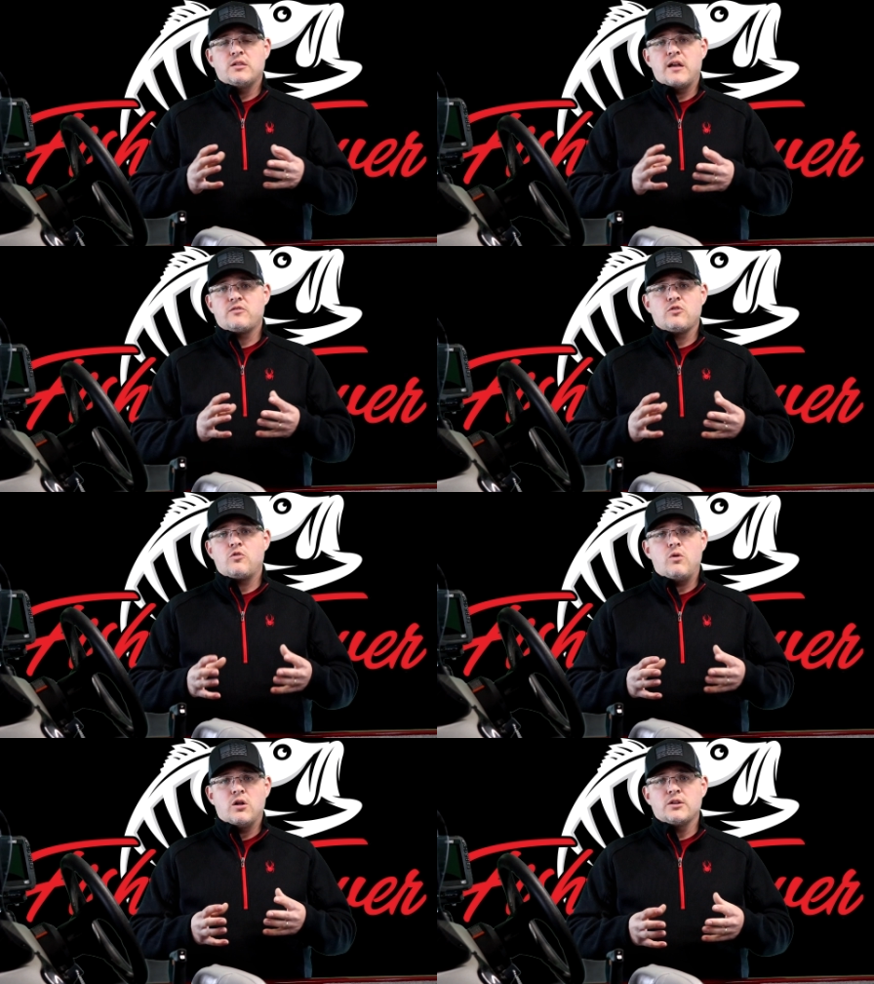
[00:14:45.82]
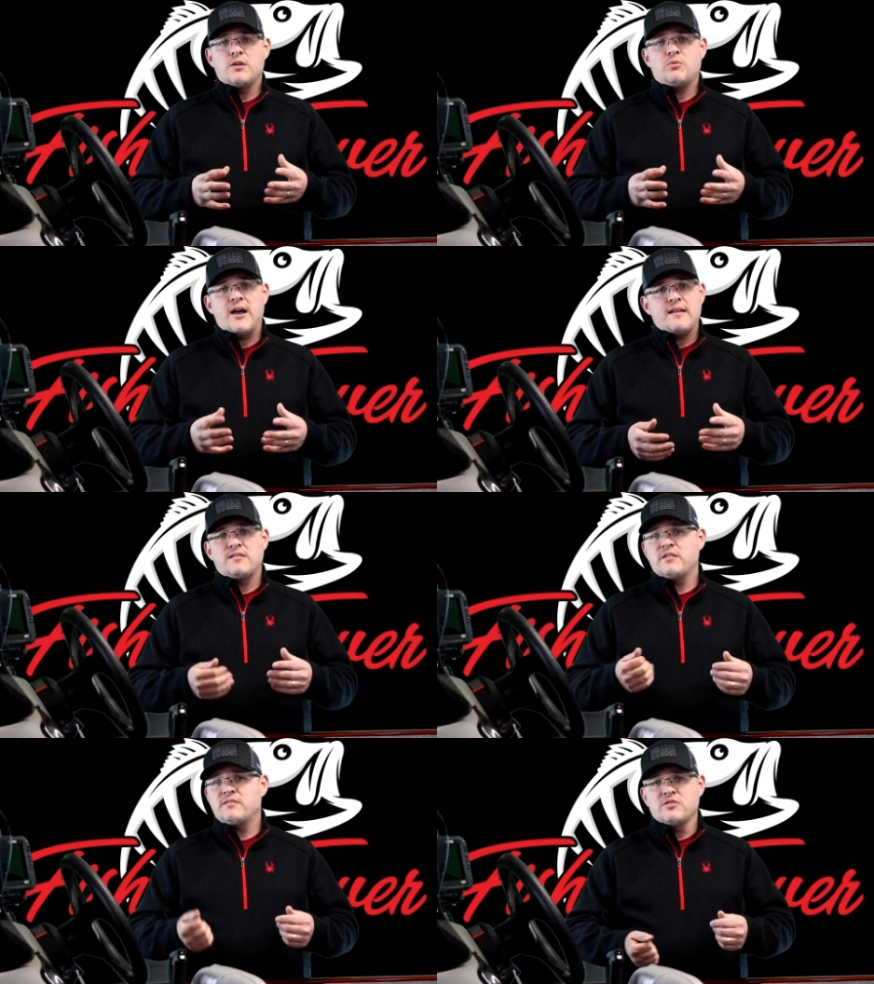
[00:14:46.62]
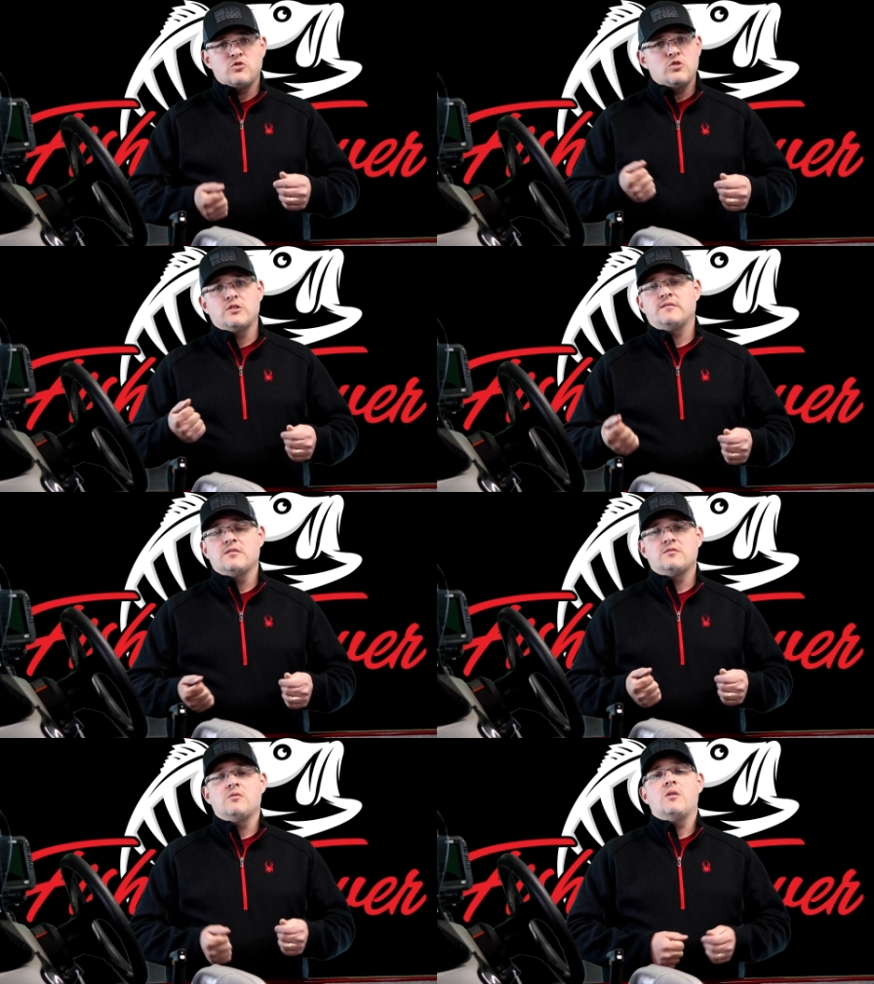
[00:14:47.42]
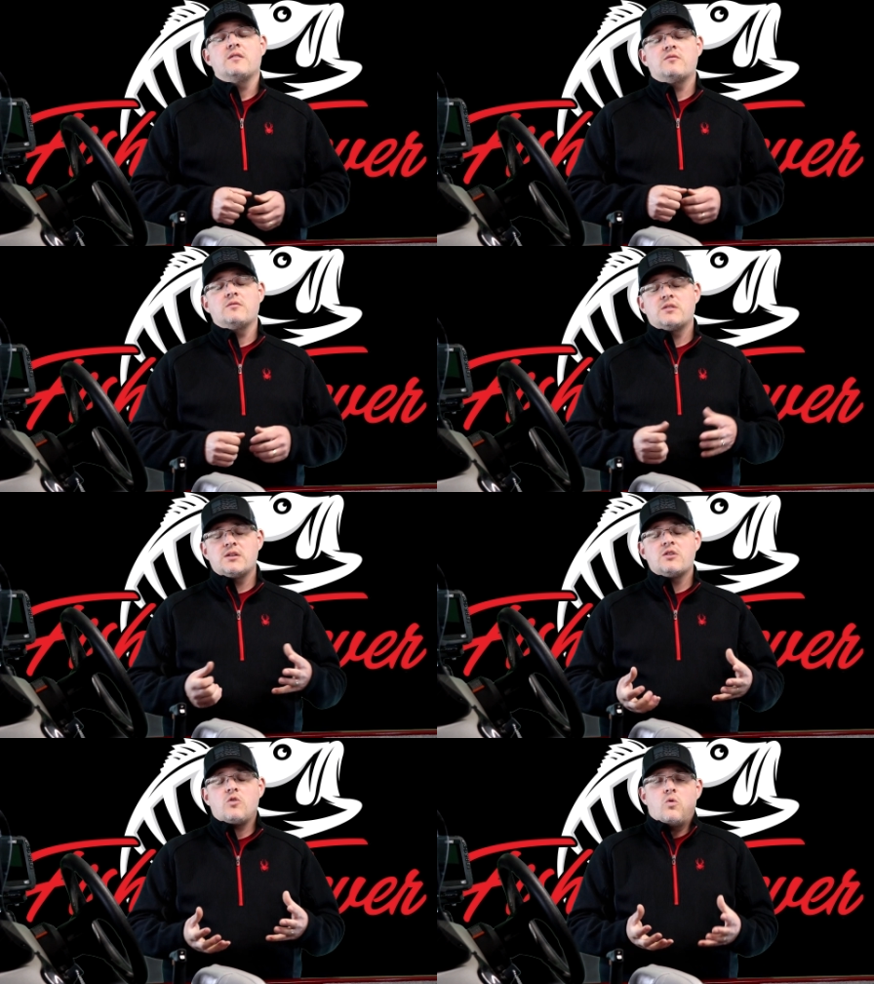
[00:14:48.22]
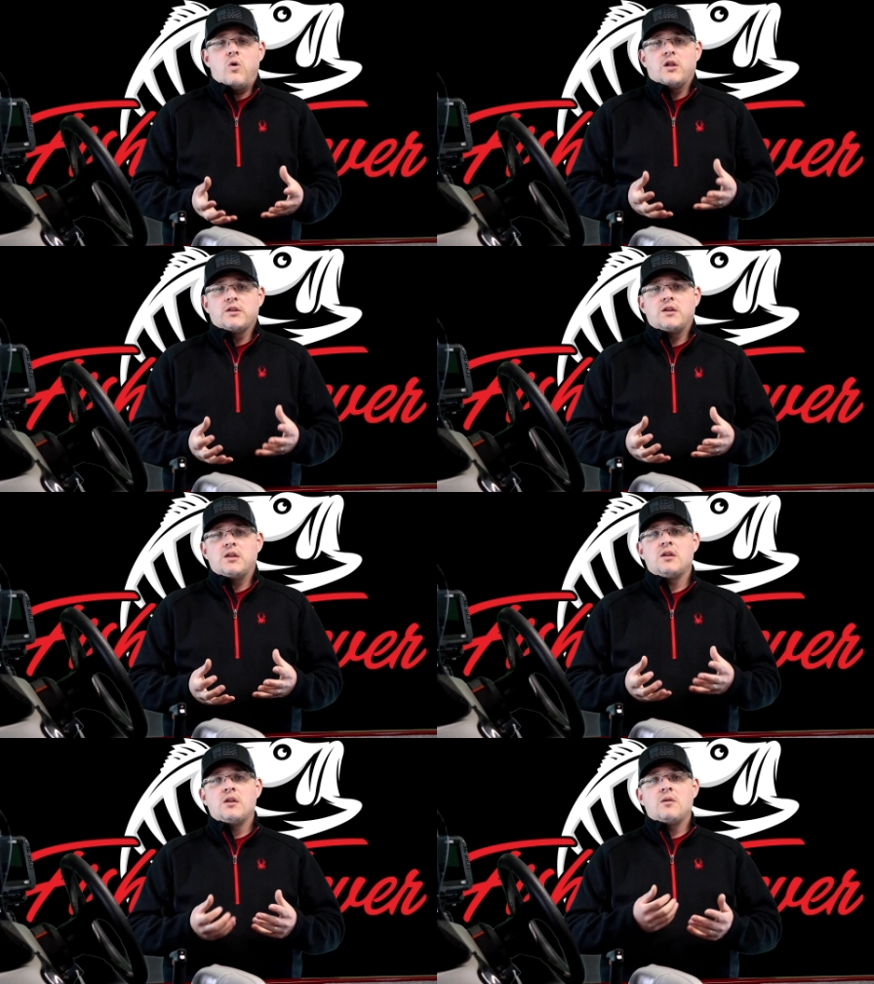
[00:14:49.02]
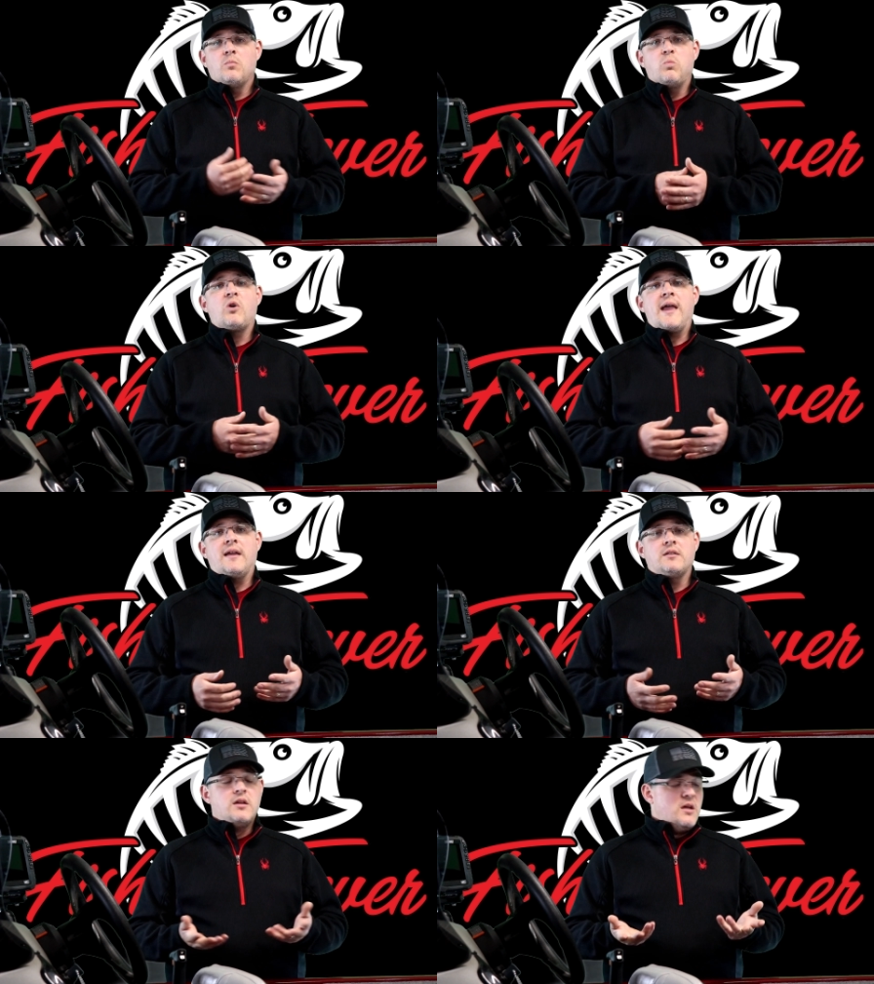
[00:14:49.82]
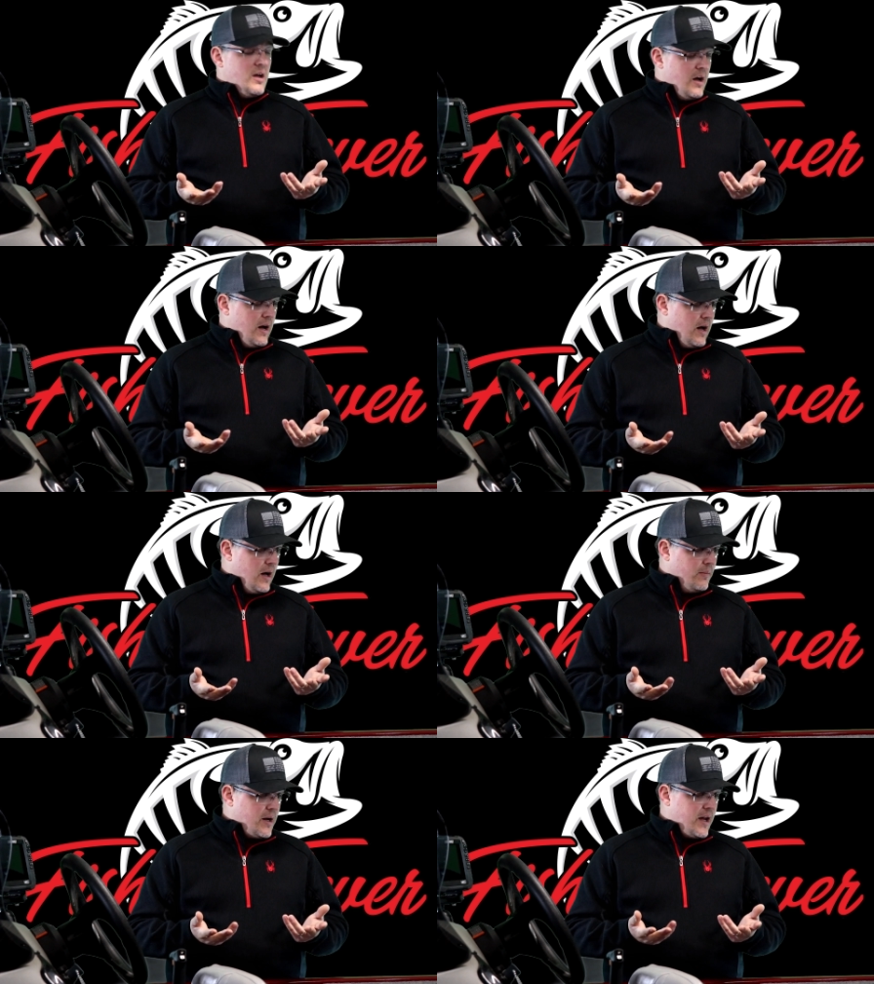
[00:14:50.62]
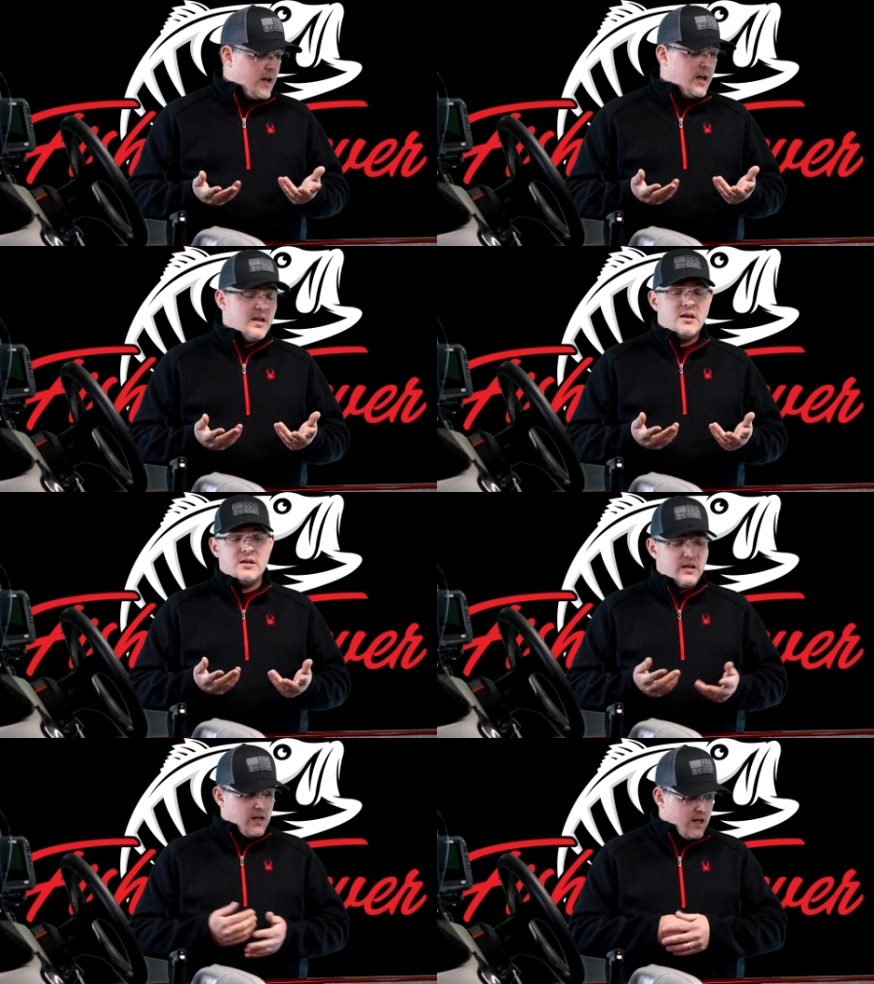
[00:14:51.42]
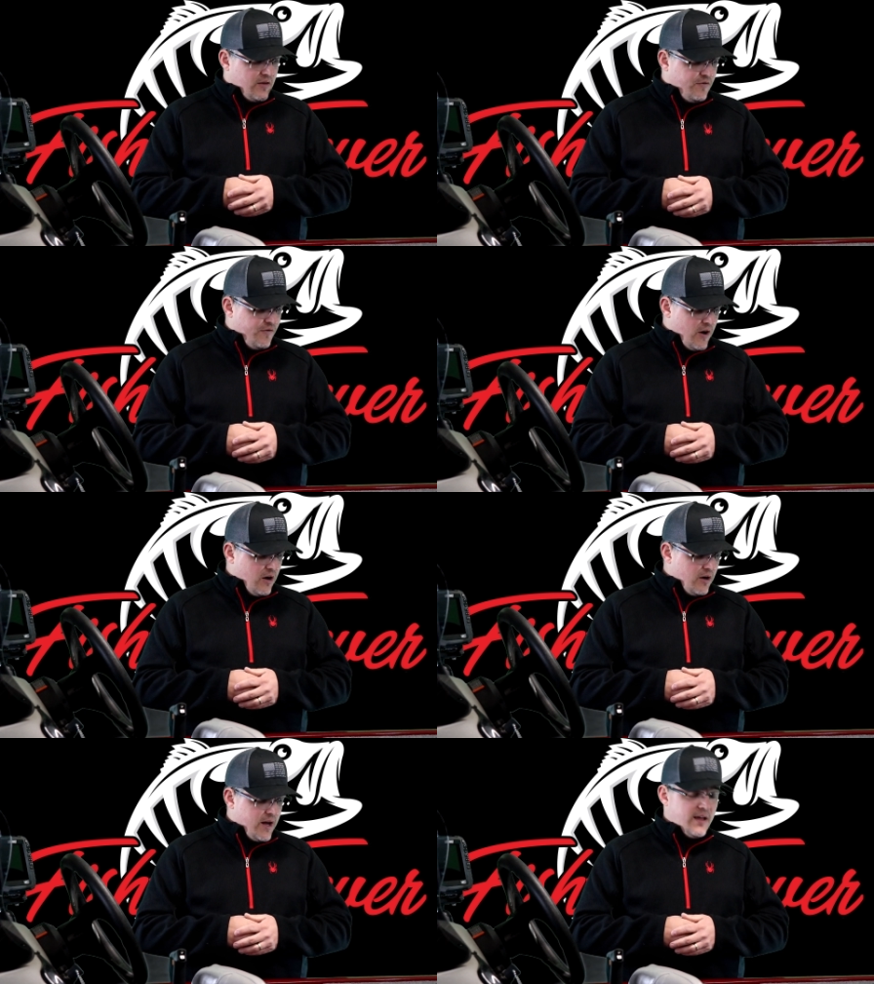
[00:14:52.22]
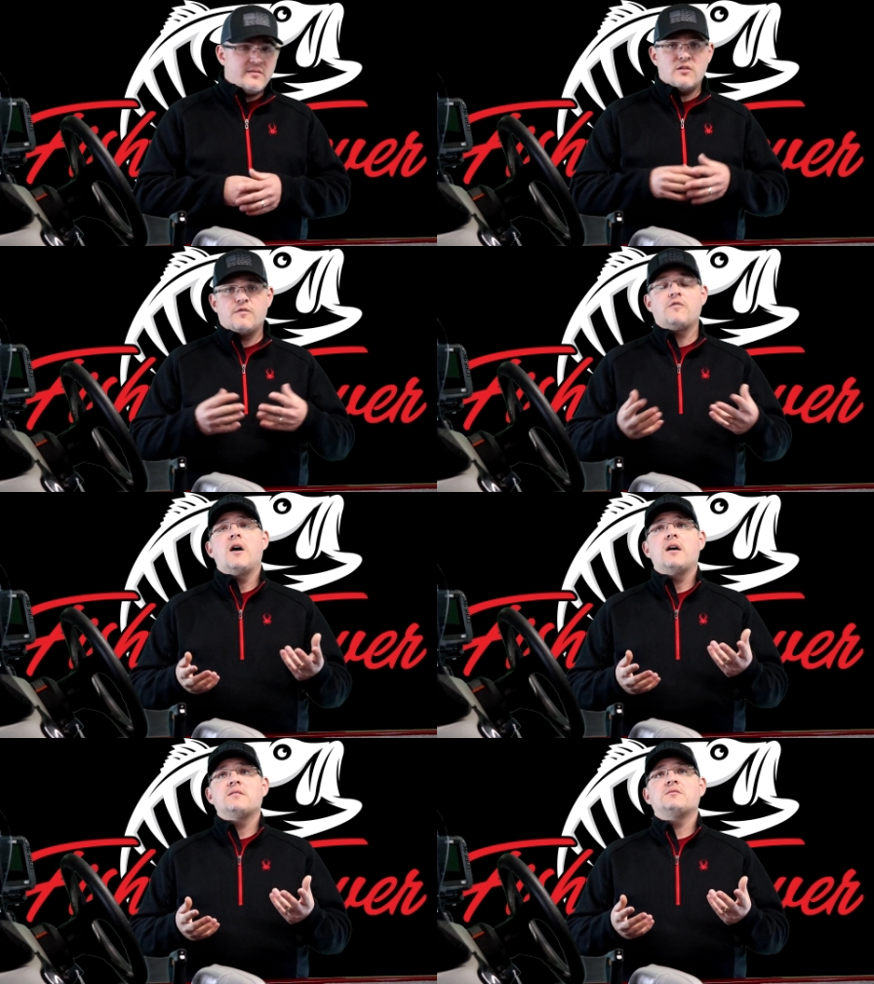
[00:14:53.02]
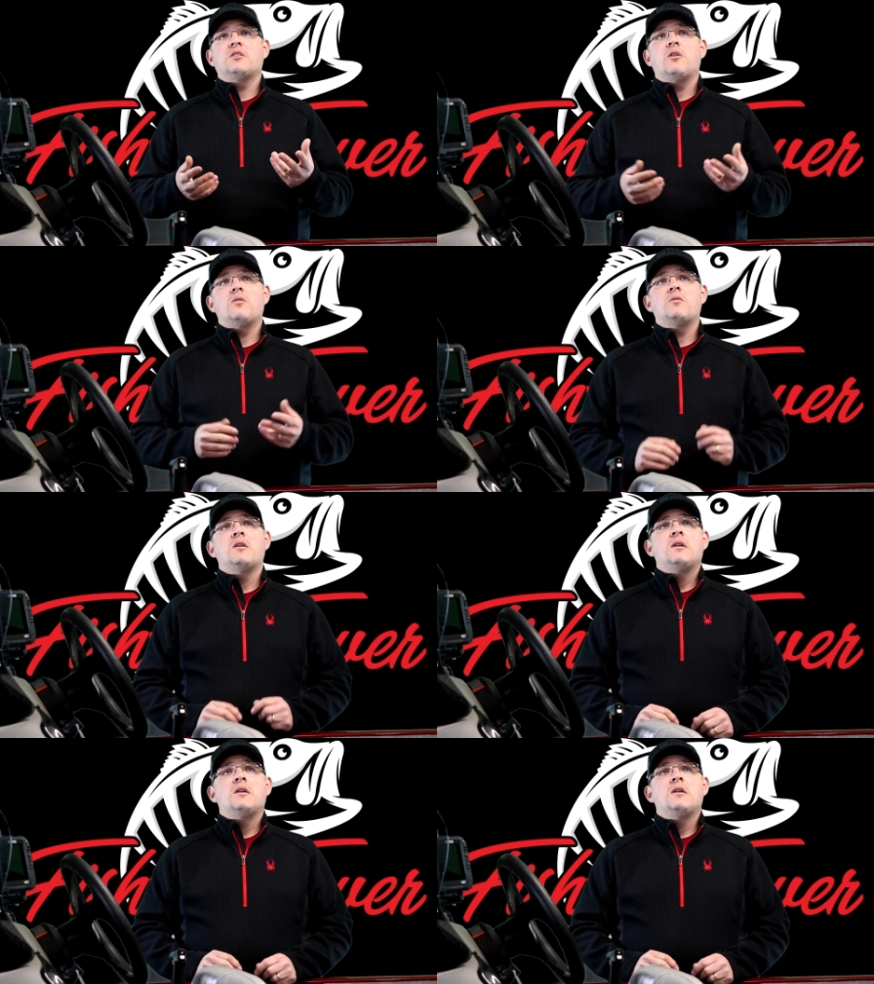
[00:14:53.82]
lesser quality plastics and hooks and so on. So get a quality brand. And as far as the frogs go,